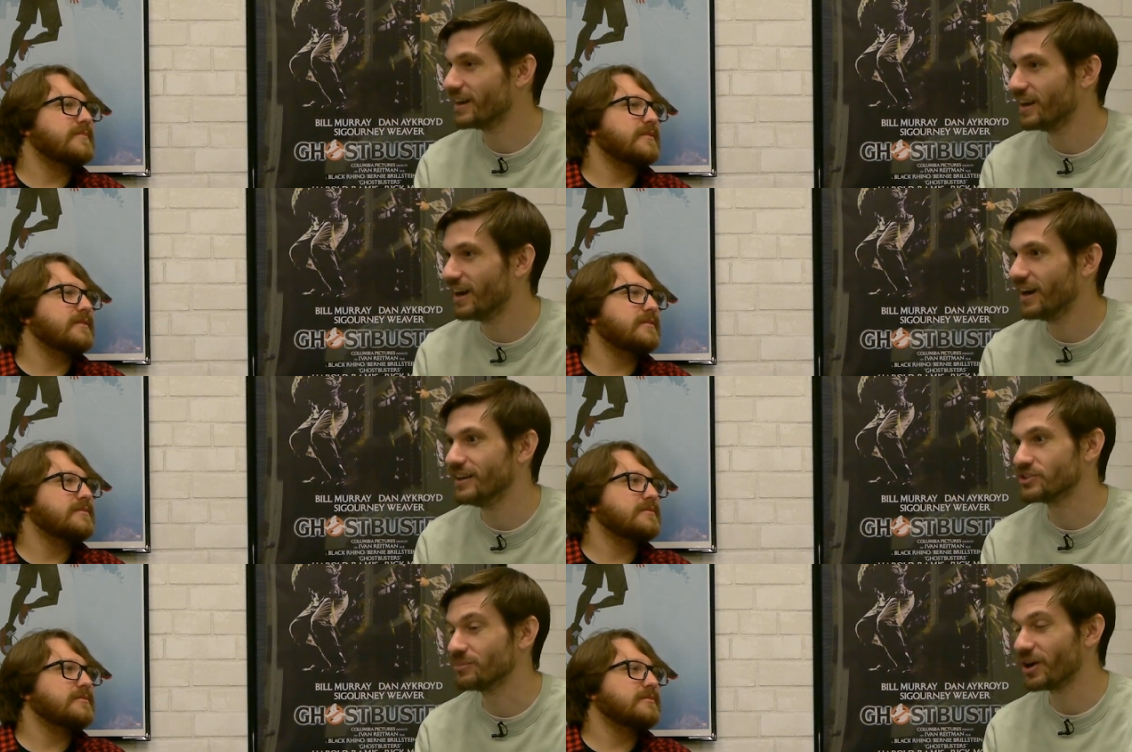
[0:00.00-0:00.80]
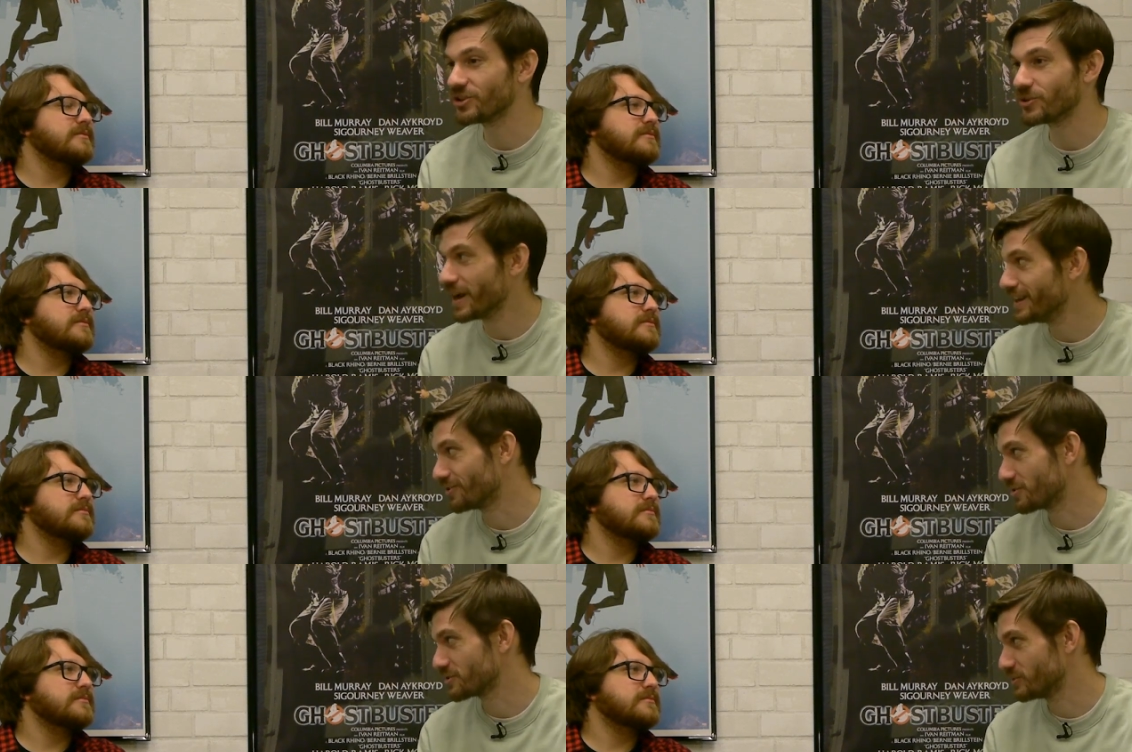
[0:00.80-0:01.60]
Speaker 1: uh, some
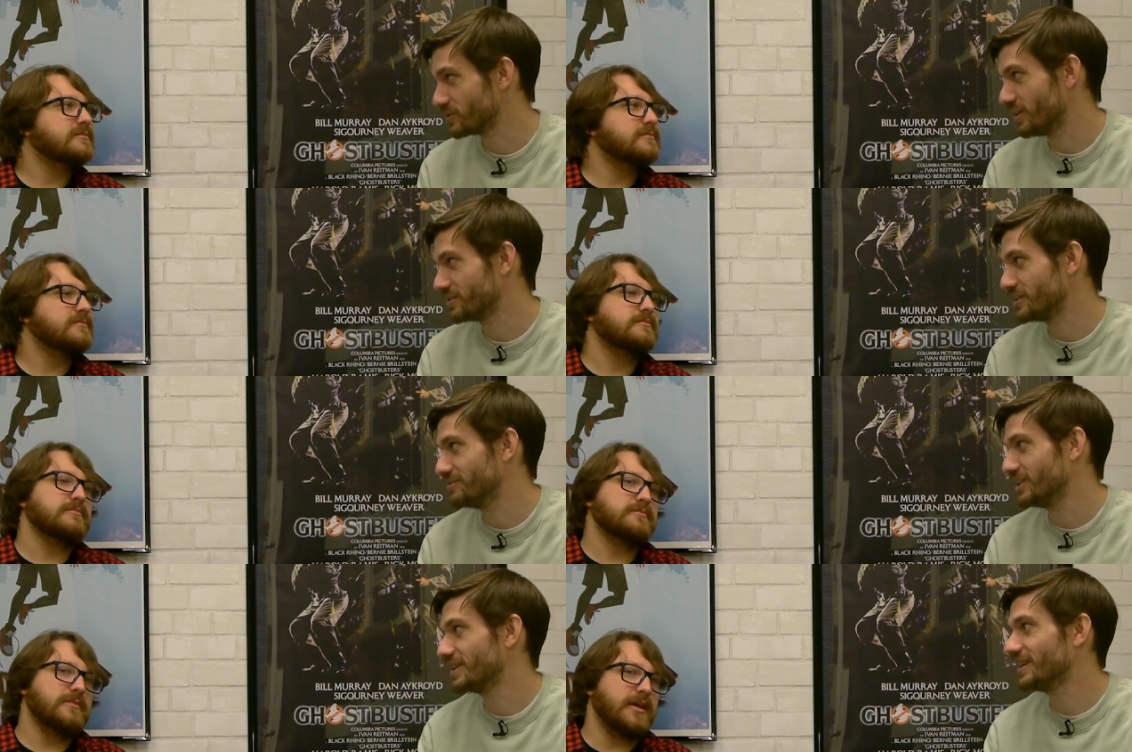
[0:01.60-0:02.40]
underrated Christmas songs even.